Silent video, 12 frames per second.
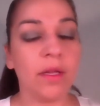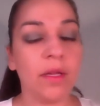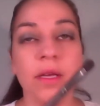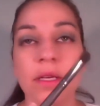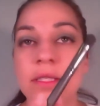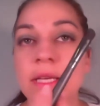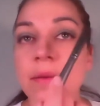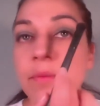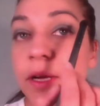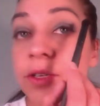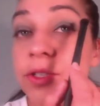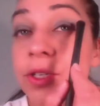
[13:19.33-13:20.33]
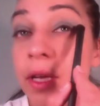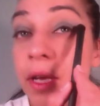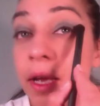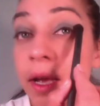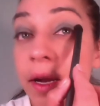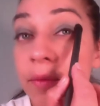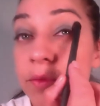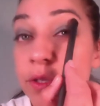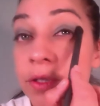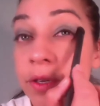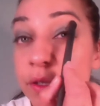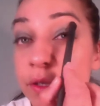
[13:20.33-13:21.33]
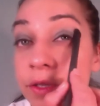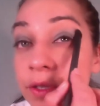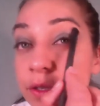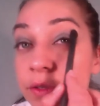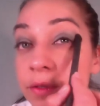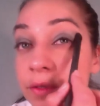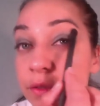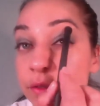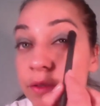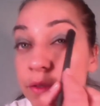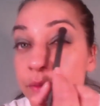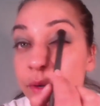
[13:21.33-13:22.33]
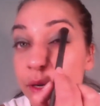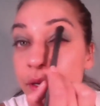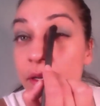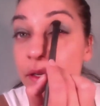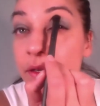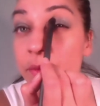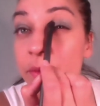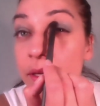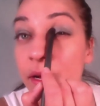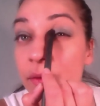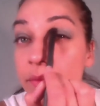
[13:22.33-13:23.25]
Same brush, and I'm just going to spread it a little bit up.